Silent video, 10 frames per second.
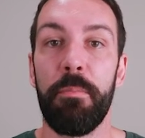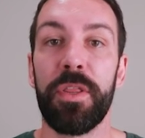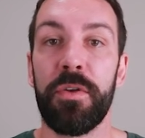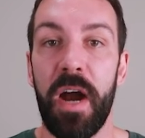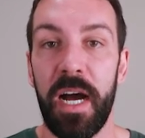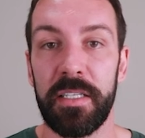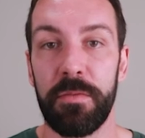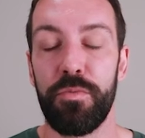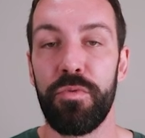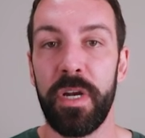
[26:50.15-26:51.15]
but there are
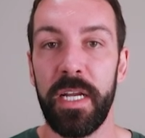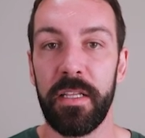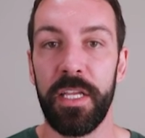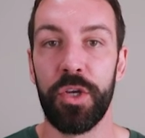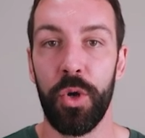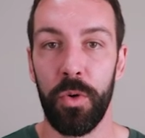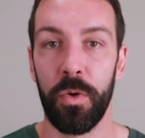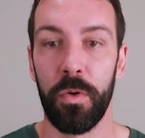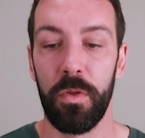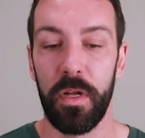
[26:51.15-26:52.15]
some really
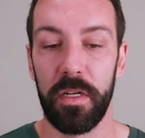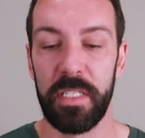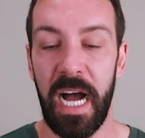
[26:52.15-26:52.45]
cool